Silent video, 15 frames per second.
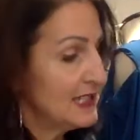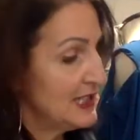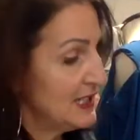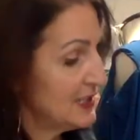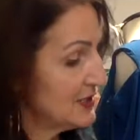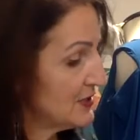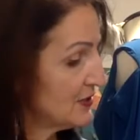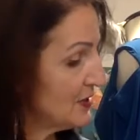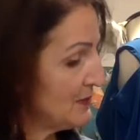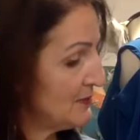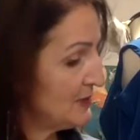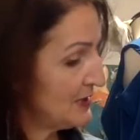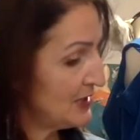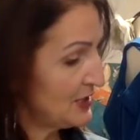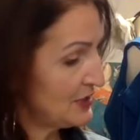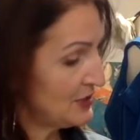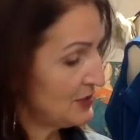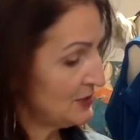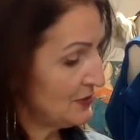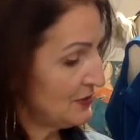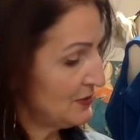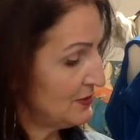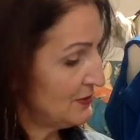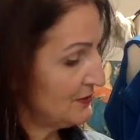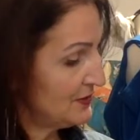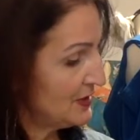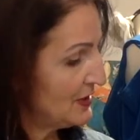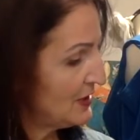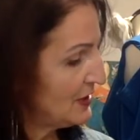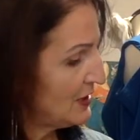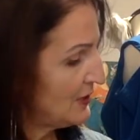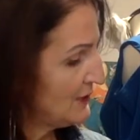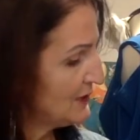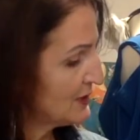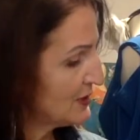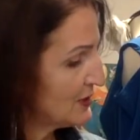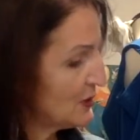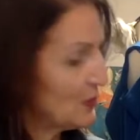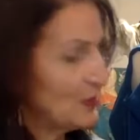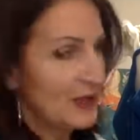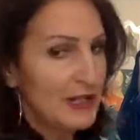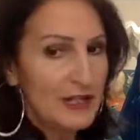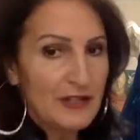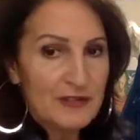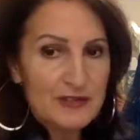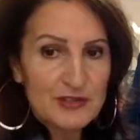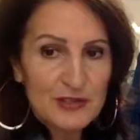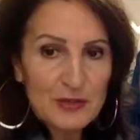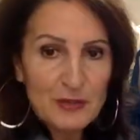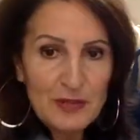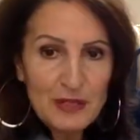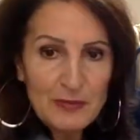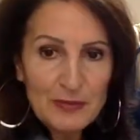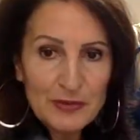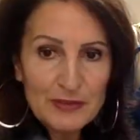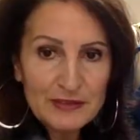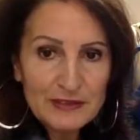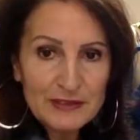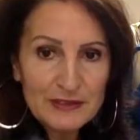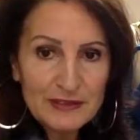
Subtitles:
It's a combination of a square print.